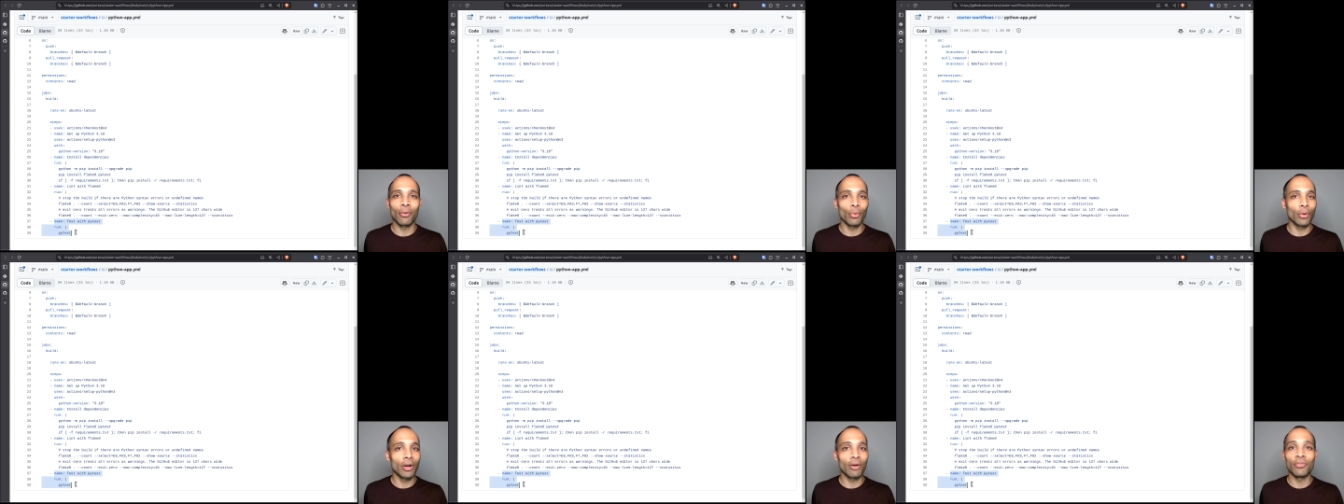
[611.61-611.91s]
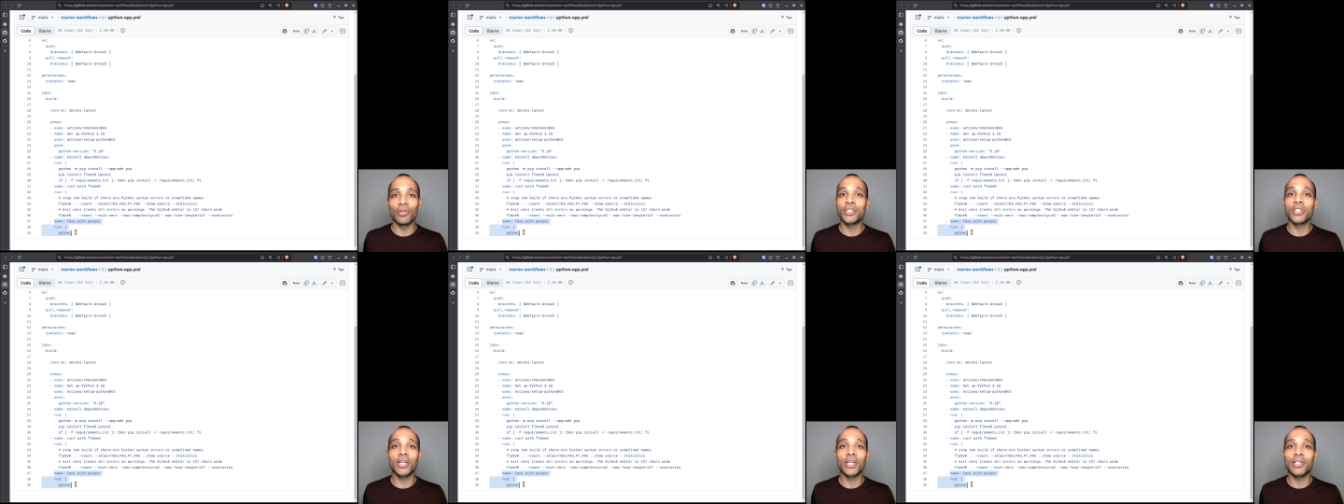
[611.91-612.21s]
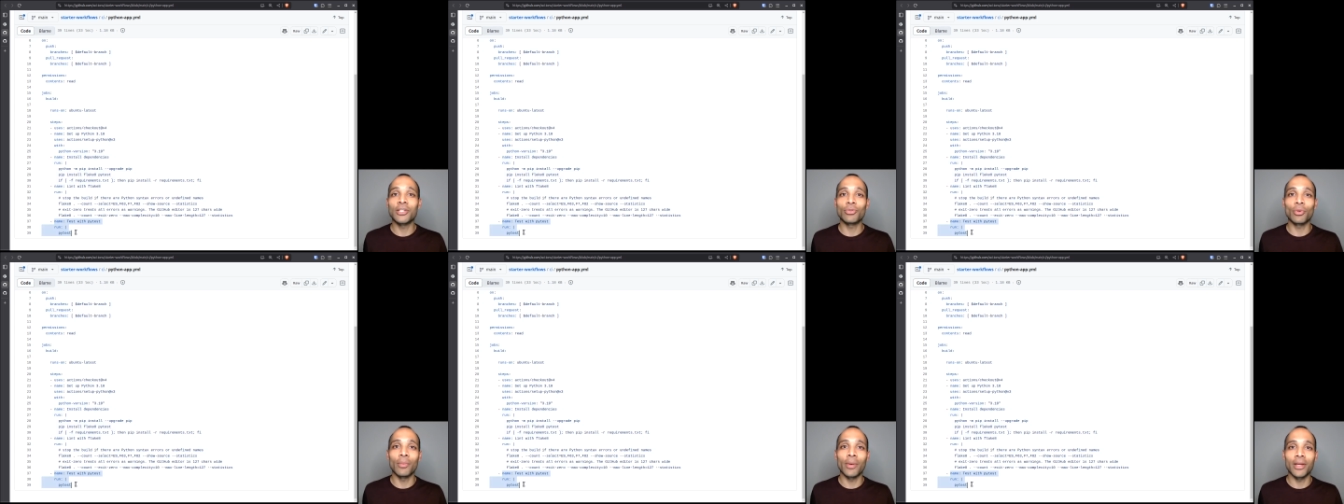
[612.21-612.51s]
whatever
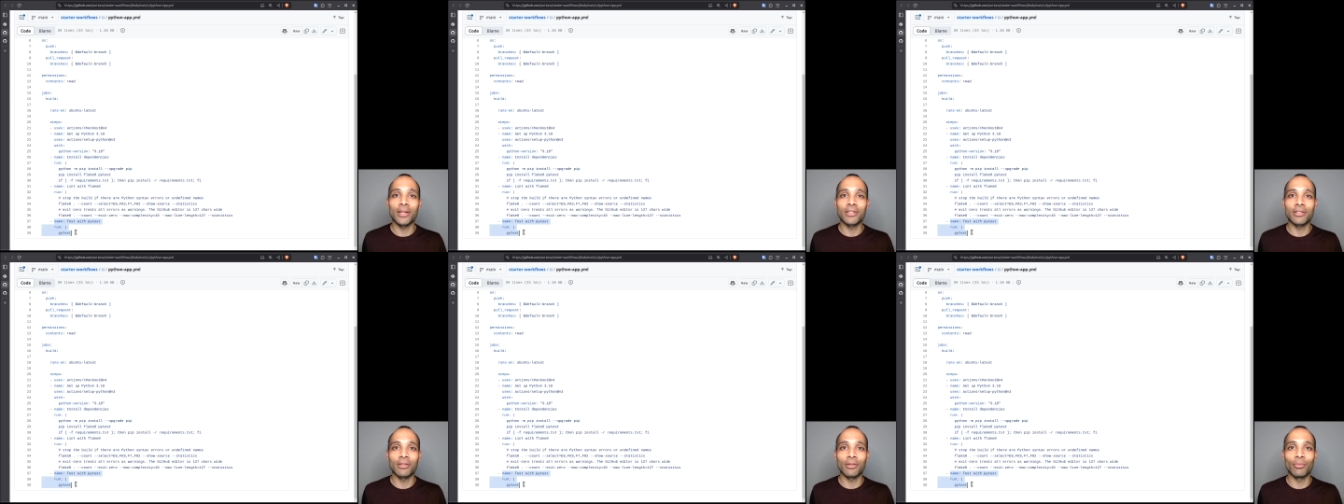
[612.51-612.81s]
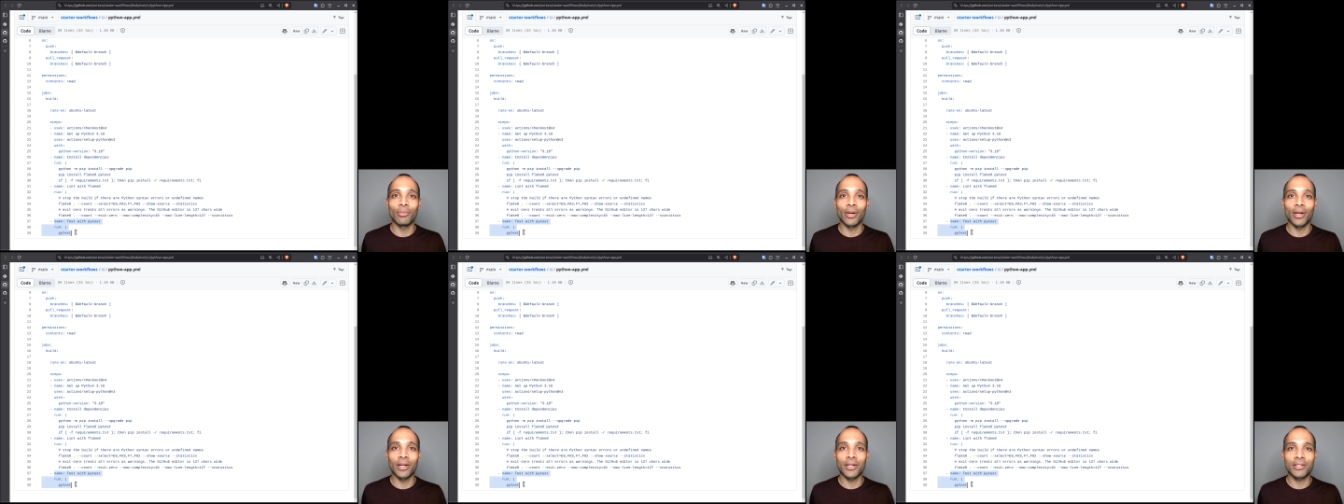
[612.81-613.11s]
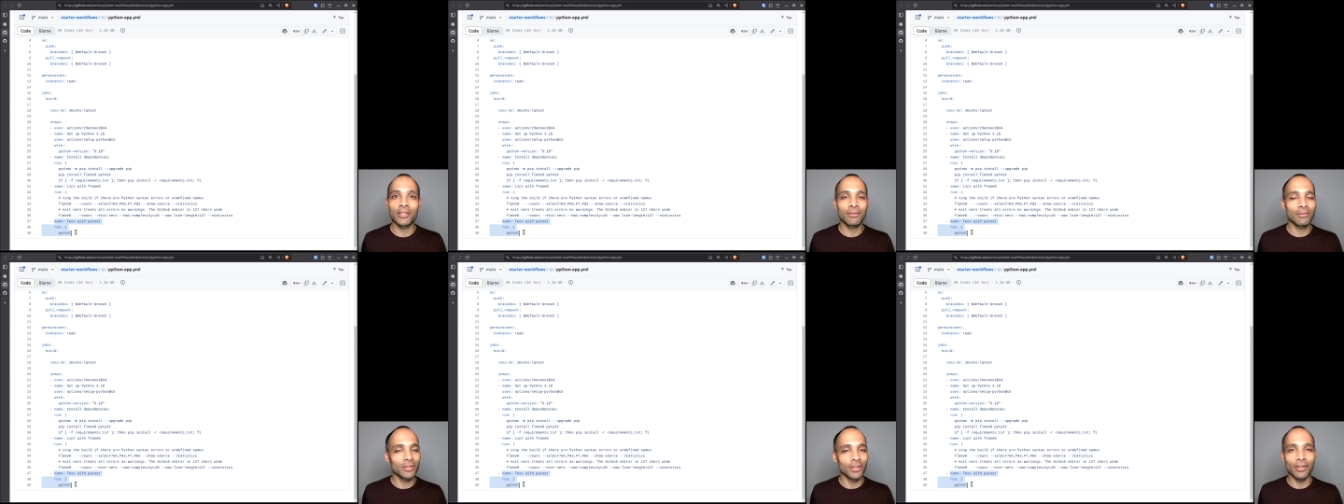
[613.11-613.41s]
change we made to the
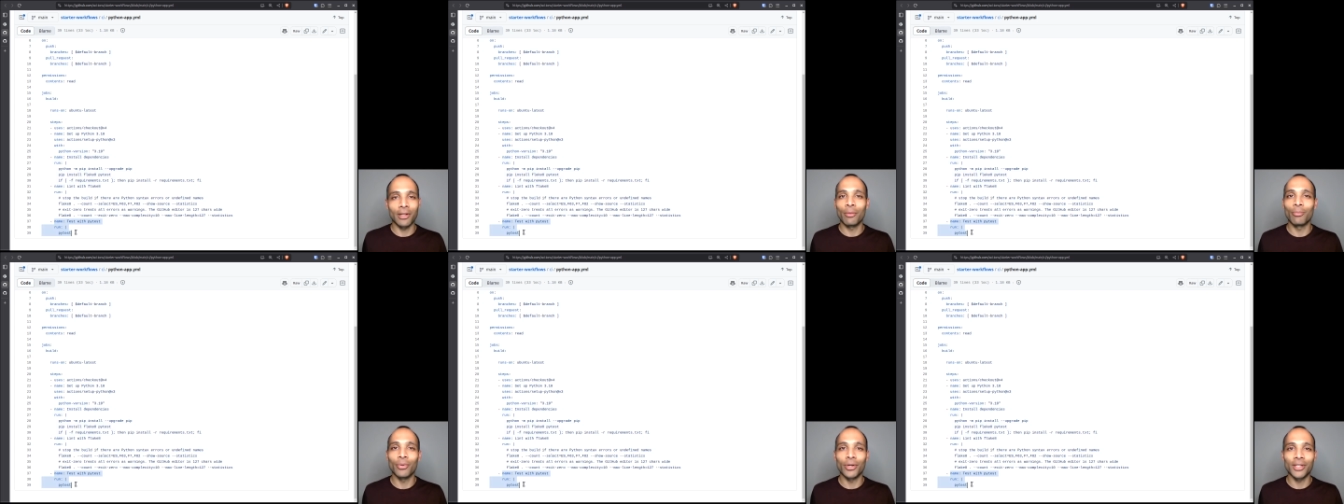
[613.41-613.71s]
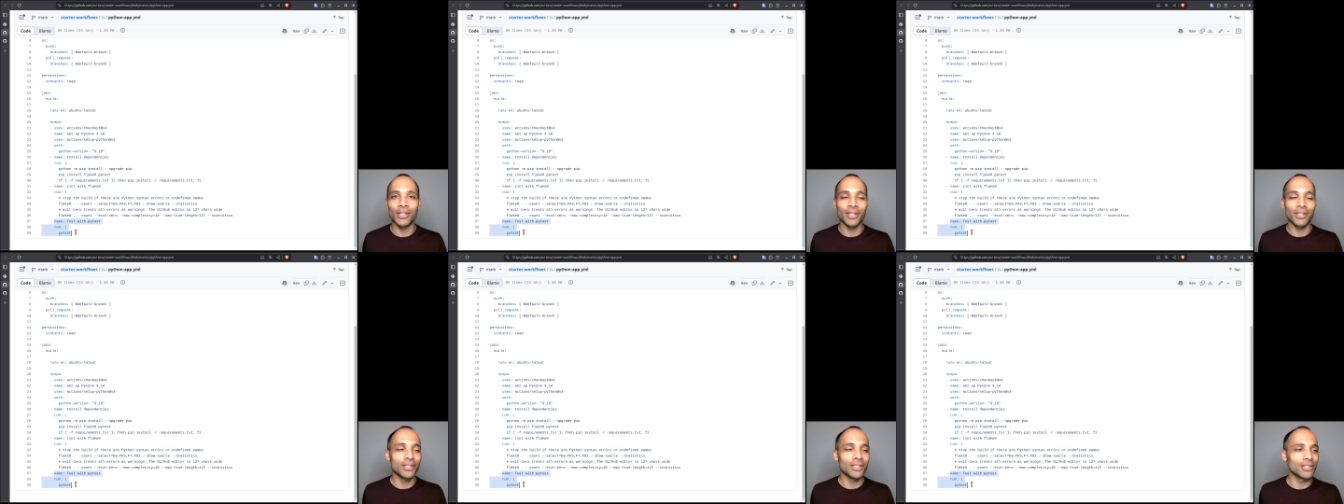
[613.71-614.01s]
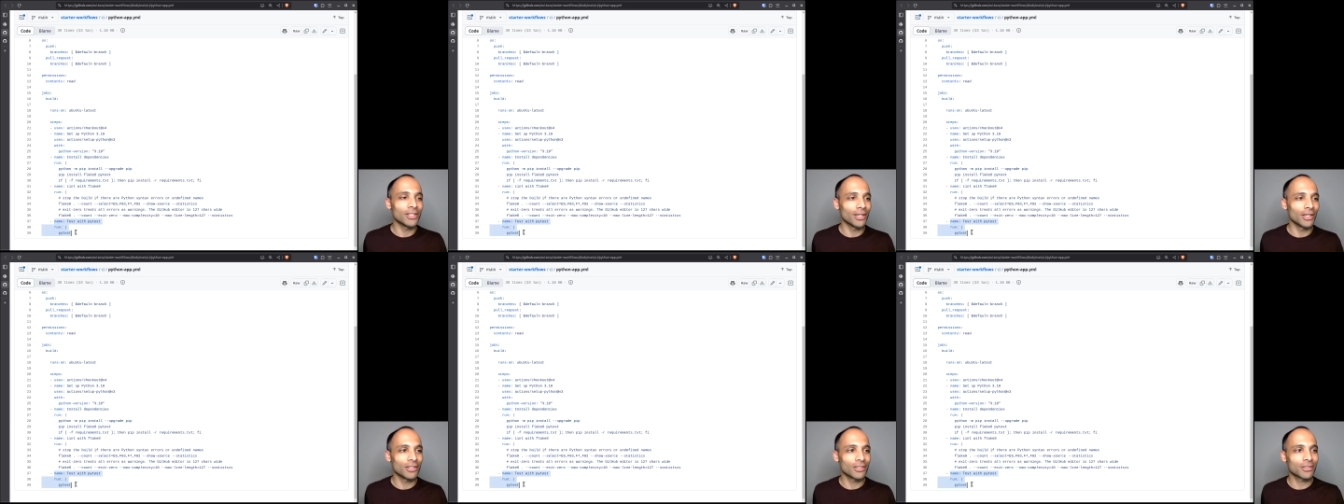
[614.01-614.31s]
branch did not break any
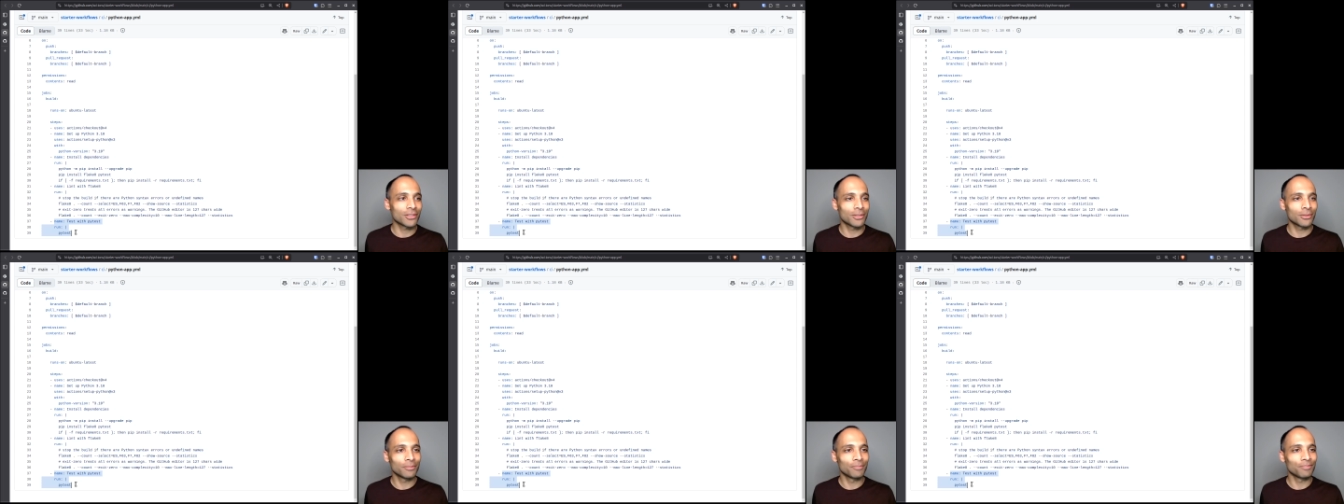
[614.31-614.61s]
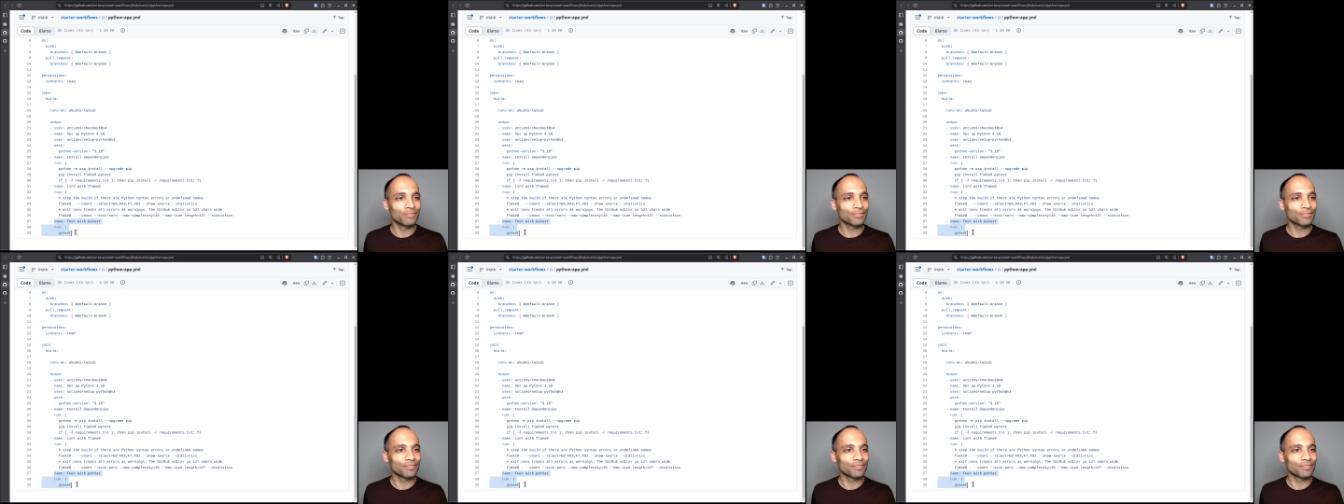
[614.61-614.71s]
tests.